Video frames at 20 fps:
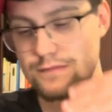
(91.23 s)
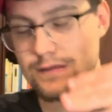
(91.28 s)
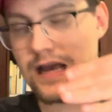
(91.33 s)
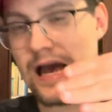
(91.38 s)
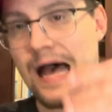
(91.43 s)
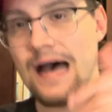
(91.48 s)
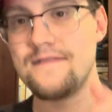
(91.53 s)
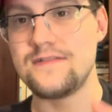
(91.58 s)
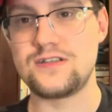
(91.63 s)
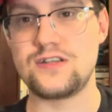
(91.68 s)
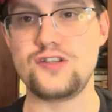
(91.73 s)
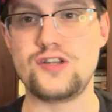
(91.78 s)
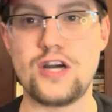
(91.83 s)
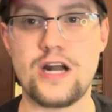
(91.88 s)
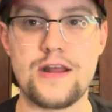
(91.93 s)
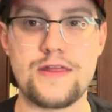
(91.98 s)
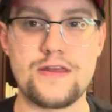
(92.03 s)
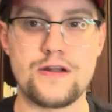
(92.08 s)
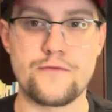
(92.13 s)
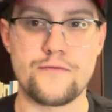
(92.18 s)
Obviously,
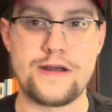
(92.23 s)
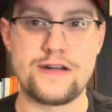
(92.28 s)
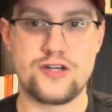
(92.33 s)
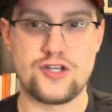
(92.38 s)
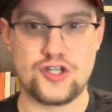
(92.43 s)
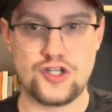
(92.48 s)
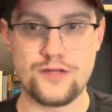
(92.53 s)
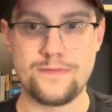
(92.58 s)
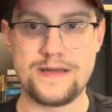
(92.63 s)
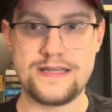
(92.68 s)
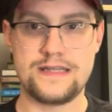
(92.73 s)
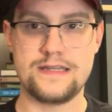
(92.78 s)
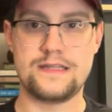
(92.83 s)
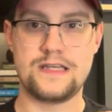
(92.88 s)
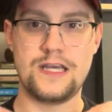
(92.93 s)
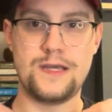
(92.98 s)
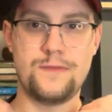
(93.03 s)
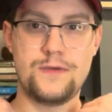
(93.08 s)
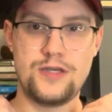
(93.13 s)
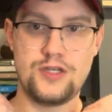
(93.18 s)
Jonathan Aranda should make the
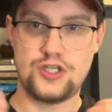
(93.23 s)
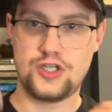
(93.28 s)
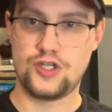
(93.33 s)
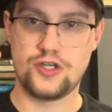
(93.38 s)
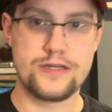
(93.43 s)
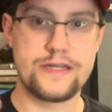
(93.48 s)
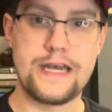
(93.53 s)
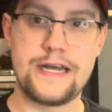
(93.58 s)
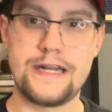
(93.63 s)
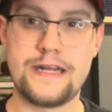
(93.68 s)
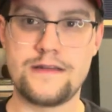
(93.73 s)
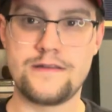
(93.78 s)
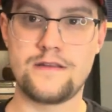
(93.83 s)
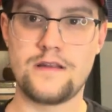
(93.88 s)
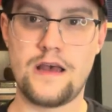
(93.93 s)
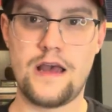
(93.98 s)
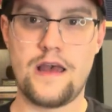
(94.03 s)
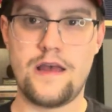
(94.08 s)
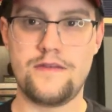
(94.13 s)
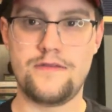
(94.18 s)
team. He should get in
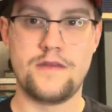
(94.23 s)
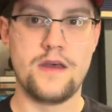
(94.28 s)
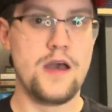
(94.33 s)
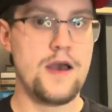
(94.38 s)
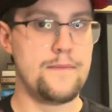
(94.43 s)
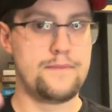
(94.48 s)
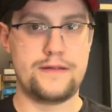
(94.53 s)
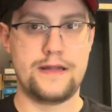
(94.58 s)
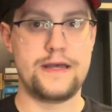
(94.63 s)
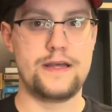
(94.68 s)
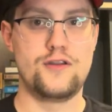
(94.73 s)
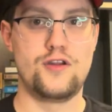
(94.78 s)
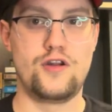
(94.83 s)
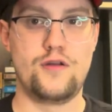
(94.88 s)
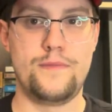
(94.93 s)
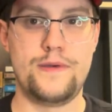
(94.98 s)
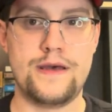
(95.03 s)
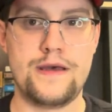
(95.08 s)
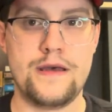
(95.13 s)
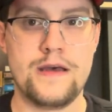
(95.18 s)
and play a little
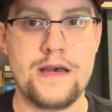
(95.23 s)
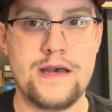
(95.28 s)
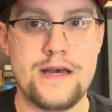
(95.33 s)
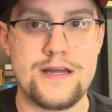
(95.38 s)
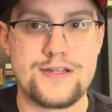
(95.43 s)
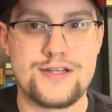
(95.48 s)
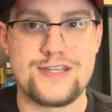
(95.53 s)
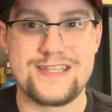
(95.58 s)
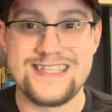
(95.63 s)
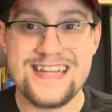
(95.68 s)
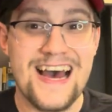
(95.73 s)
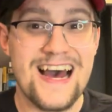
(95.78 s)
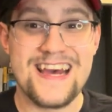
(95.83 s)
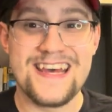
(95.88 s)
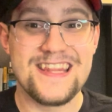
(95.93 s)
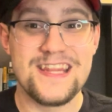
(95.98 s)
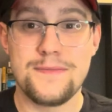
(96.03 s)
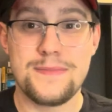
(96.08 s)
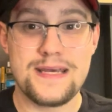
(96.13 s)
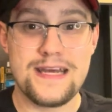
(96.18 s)
bit, just not
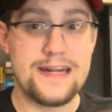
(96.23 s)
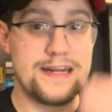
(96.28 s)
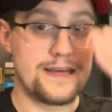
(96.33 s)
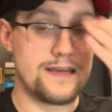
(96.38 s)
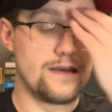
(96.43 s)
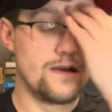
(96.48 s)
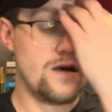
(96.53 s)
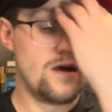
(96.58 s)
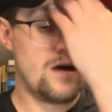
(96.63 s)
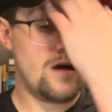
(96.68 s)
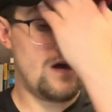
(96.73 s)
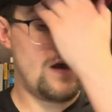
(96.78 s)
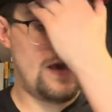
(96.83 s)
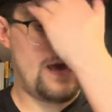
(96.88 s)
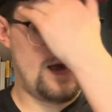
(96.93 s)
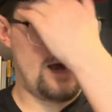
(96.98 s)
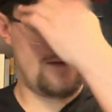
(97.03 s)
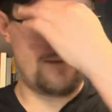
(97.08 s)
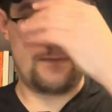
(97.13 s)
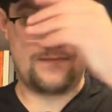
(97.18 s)
in the beginning.
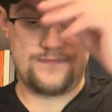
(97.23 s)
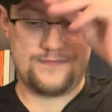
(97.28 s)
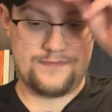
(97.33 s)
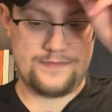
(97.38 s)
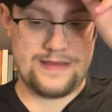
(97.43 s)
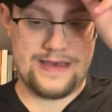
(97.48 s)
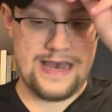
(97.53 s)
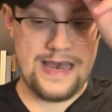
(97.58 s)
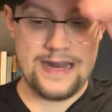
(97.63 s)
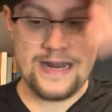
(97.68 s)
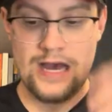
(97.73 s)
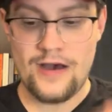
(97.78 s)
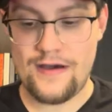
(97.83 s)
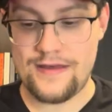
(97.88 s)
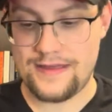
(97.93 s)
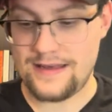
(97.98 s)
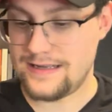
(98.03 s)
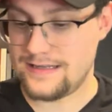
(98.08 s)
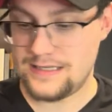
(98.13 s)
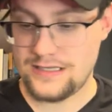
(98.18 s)
NL, I
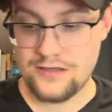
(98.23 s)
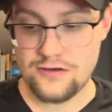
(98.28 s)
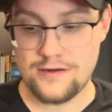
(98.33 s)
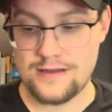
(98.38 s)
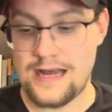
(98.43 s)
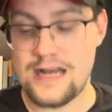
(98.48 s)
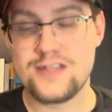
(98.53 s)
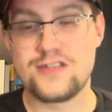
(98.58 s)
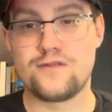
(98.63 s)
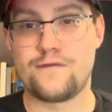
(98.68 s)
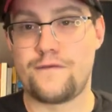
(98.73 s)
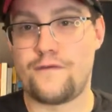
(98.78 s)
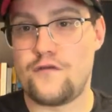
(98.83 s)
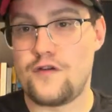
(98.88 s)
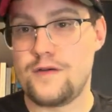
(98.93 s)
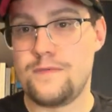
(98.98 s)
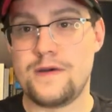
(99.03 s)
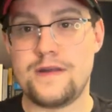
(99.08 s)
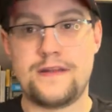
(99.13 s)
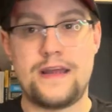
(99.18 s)
think it's either Alonso or
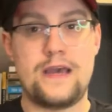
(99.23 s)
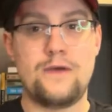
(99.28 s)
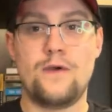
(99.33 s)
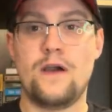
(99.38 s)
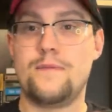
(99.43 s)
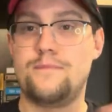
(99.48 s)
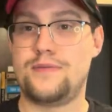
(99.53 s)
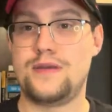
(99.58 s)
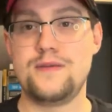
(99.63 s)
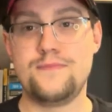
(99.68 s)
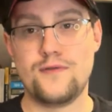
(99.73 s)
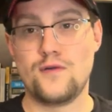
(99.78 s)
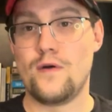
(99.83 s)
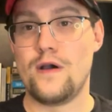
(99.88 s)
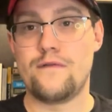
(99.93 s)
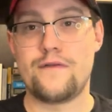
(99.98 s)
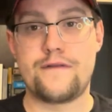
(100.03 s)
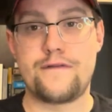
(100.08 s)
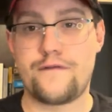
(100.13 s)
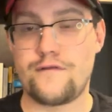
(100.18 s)
Freeman. People
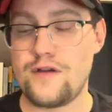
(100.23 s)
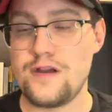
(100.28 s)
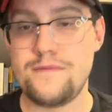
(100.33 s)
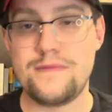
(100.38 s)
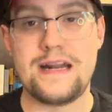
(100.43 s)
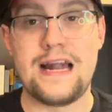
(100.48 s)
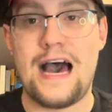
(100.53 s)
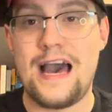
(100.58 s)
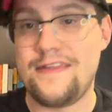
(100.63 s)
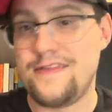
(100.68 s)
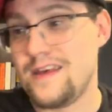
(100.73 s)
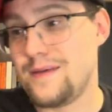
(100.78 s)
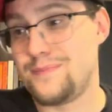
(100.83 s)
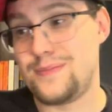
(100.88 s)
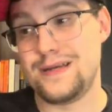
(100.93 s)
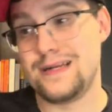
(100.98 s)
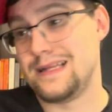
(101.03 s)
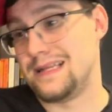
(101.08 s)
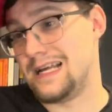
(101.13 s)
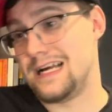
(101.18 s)
went with Freeman. I think
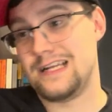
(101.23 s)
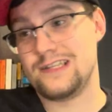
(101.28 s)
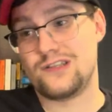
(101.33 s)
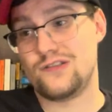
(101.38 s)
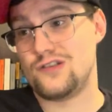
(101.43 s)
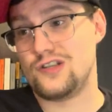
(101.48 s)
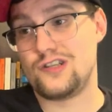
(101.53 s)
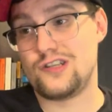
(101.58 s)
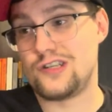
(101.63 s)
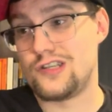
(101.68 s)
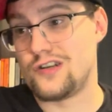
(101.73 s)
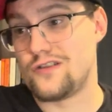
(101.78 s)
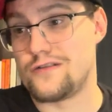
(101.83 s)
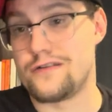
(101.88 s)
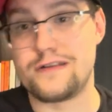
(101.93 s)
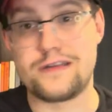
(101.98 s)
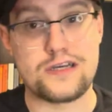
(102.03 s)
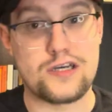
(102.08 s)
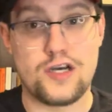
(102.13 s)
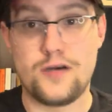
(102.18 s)
Pete Alonso should have
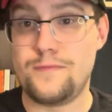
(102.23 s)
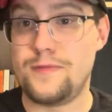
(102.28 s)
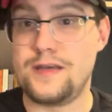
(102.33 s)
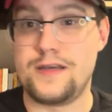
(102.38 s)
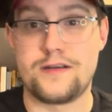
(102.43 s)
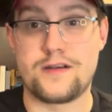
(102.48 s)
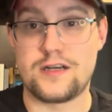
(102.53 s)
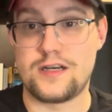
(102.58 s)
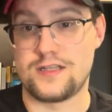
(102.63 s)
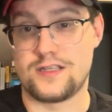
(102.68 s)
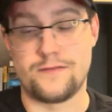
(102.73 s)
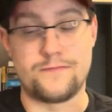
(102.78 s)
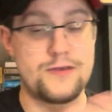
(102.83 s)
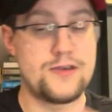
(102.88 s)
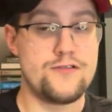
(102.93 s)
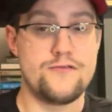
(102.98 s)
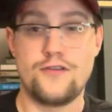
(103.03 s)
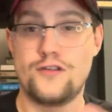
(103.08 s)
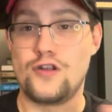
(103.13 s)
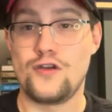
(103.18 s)
started. It could be here because I'm
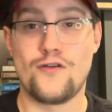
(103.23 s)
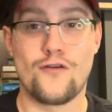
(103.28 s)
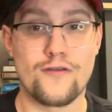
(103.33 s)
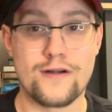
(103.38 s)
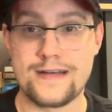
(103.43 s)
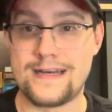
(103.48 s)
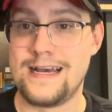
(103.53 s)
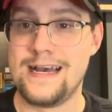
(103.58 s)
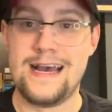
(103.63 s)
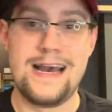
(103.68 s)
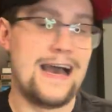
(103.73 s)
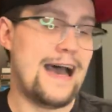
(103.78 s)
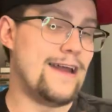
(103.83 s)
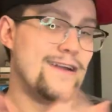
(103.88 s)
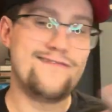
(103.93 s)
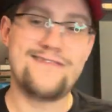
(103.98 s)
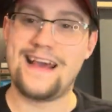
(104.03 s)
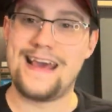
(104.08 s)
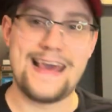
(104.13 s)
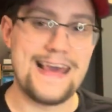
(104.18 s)
here in New York. I
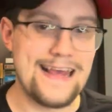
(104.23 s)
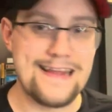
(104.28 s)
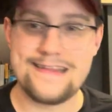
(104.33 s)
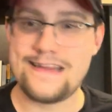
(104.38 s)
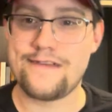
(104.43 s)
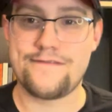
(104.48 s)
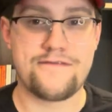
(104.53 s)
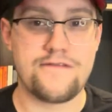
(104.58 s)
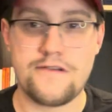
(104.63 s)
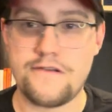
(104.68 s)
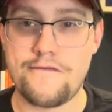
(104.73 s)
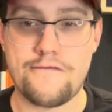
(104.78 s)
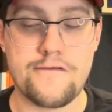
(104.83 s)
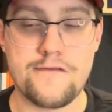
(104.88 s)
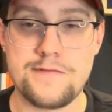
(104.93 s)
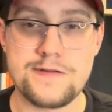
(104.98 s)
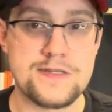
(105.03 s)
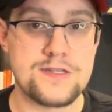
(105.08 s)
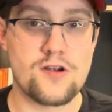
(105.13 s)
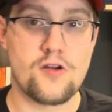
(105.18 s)
don't hate that Freddie
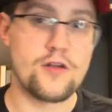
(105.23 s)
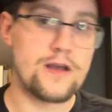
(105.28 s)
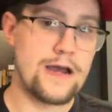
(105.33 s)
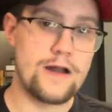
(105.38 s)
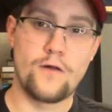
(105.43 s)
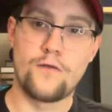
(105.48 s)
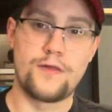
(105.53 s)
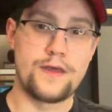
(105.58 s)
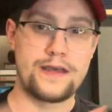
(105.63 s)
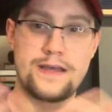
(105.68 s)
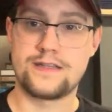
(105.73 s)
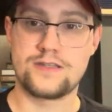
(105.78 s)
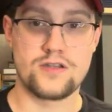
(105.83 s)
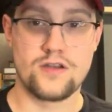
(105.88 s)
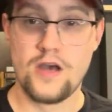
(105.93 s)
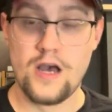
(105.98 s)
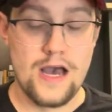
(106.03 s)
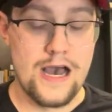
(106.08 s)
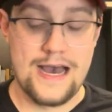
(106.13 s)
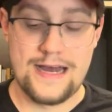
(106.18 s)
Freeman starting. I don't think it's
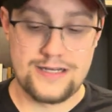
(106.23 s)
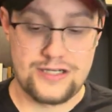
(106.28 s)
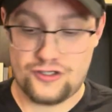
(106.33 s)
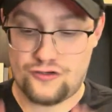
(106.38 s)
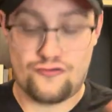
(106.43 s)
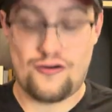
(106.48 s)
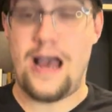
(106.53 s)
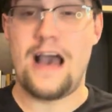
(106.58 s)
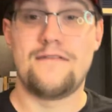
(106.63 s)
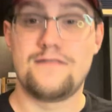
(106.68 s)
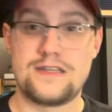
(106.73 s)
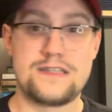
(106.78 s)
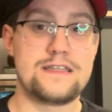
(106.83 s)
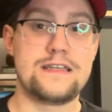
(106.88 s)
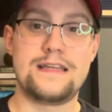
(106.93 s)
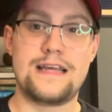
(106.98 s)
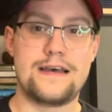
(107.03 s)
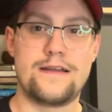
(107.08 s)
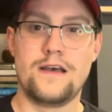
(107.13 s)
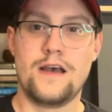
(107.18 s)
a travesty
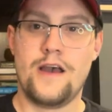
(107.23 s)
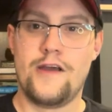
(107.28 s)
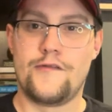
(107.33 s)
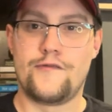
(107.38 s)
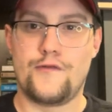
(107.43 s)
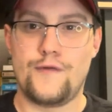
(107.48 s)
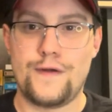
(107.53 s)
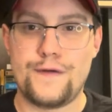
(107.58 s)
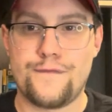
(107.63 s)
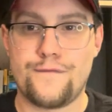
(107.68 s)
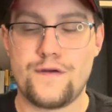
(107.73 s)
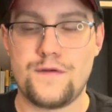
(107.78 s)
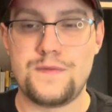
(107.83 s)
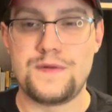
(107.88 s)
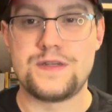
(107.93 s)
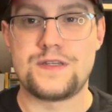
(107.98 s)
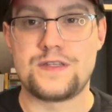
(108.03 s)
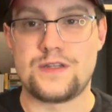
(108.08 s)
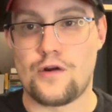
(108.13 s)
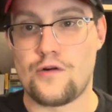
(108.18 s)
that Freddie Freeman
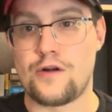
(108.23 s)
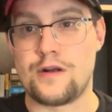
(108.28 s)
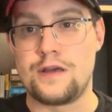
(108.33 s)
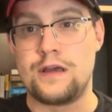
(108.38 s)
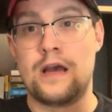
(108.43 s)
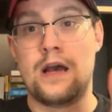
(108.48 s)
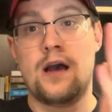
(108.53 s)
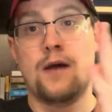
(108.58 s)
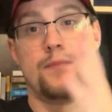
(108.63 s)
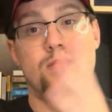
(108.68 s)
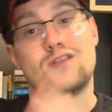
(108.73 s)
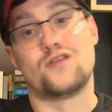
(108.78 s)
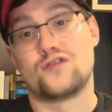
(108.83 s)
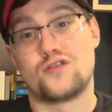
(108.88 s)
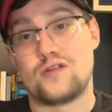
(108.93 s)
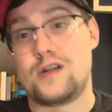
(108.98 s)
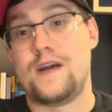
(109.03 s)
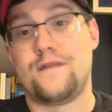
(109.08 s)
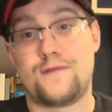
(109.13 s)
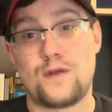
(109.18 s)
is starting. But those
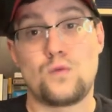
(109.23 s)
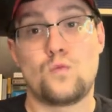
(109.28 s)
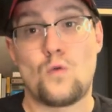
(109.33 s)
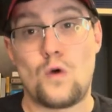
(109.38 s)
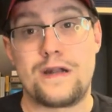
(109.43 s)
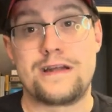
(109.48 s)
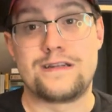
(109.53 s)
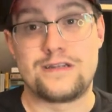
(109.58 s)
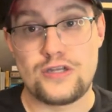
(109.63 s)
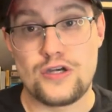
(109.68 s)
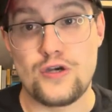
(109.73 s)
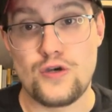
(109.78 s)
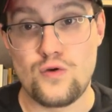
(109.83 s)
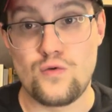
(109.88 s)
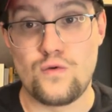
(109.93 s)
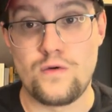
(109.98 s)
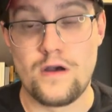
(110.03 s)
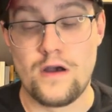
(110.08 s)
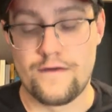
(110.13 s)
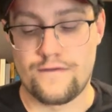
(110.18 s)
are definitely 1 and
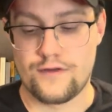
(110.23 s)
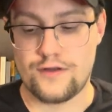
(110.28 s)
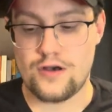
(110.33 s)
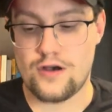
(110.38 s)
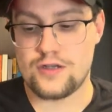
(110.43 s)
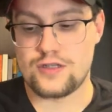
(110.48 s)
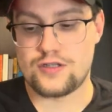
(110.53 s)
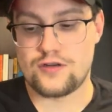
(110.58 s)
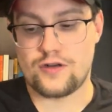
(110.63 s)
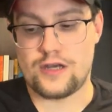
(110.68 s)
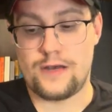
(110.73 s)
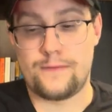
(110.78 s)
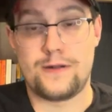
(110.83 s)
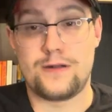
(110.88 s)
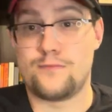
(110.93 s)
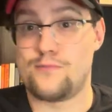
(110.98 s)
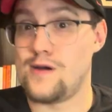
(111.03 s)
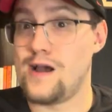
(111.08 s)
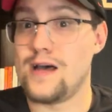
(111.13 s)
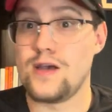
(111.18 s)
2 for the All-Star game,
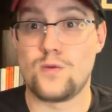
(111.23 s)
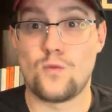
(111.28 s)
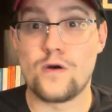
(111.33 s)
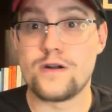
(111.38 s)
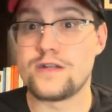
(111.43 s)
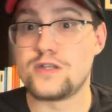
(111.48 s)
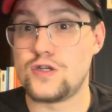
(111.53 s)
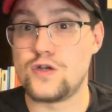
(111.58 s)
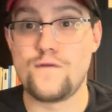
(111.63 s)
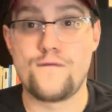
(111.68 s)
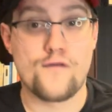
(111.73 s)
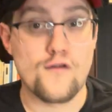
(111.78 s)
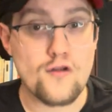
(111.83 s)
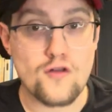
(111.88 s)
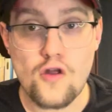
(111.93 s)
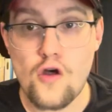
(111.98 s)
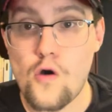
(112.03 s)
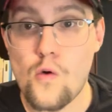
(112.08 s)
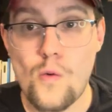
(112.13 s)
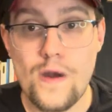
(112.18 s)
and probably 1 and 2 for a
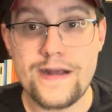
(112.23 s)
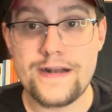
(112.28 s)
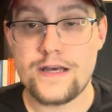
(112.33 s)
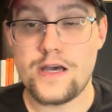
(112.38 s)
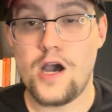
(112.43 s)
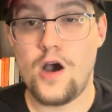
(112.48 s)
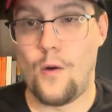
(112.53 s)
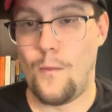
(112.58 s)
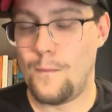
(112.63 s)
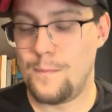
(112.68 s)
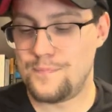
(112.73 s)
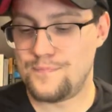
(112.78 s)
long way to go.